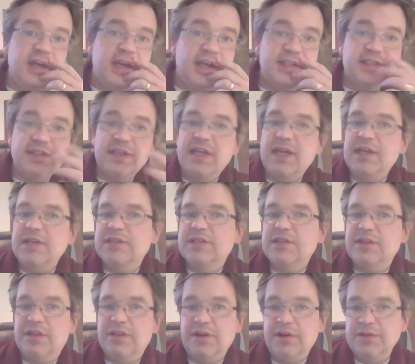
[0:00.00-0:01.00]
Has he had his
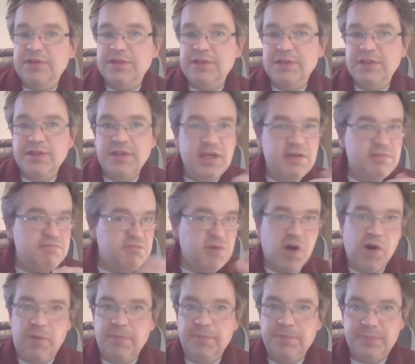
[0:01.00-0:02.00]
catharsis yet?
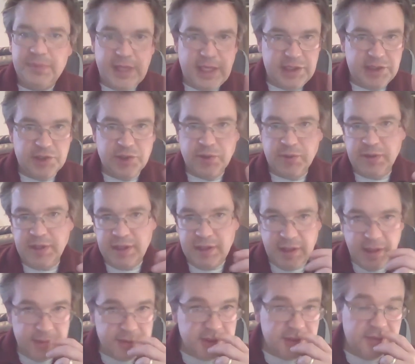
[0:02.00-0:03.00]
No. That certainly
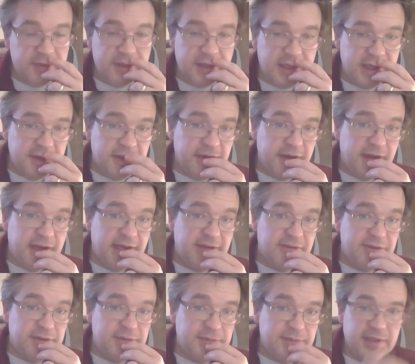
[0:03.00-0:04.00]
comes at the end of the
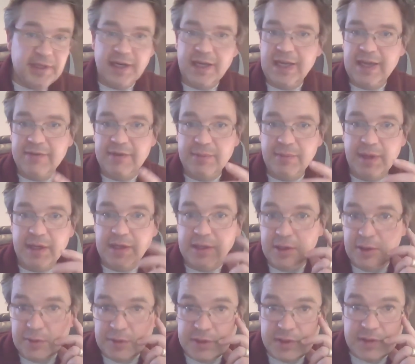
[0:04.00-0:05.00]
novel, and I have it in my
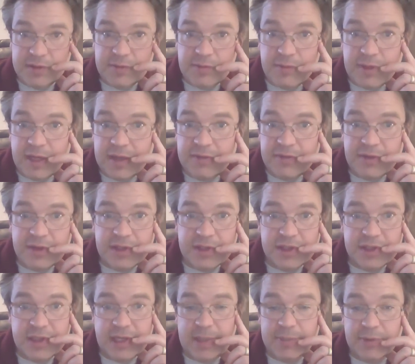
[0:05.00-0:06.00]
notes when I
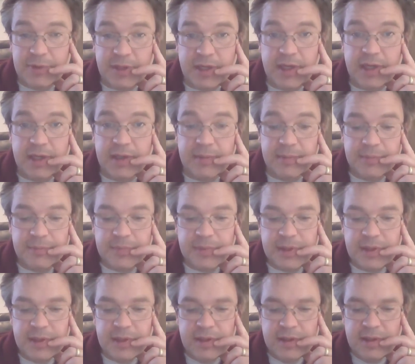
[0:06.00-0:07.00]
finish chapter 9.
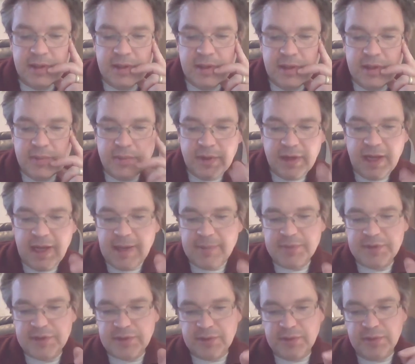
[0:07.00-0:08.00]
But
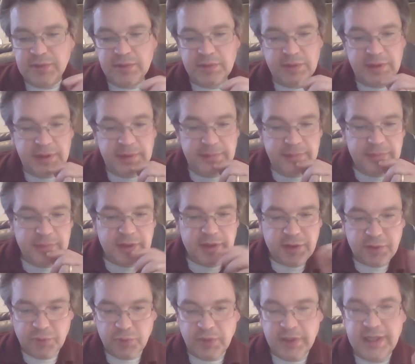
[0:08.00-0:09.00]
absolutely,
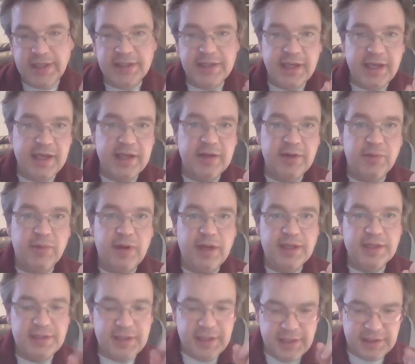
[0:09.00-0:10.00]
three
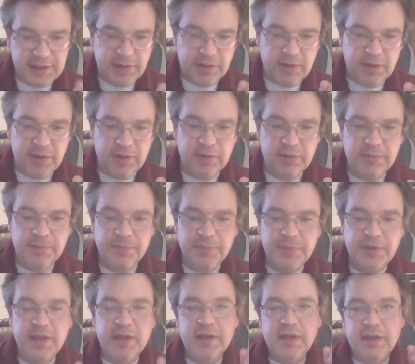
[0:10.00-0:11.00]
takeaways. He's alone,
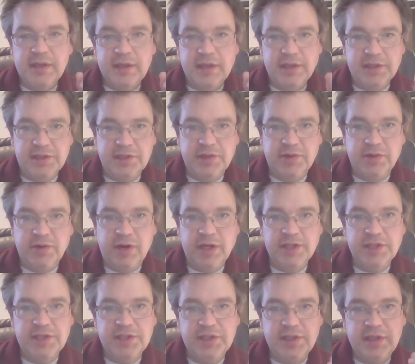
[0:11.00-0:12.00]
he's
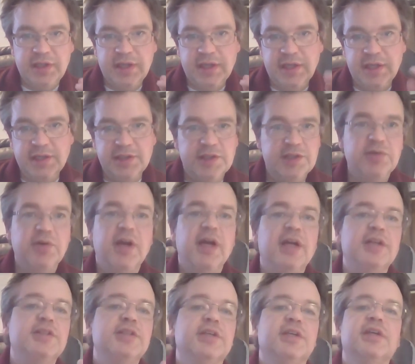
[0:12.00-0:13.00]
crushed, and he's a
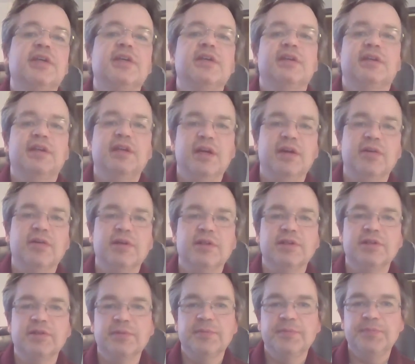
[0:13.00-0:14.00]
tragic
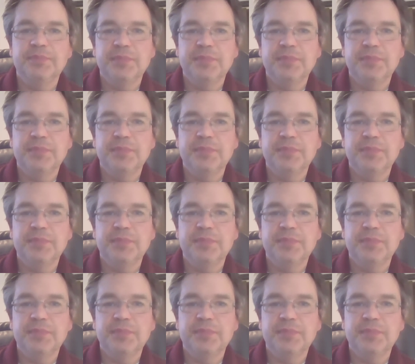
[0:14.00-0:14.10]
character.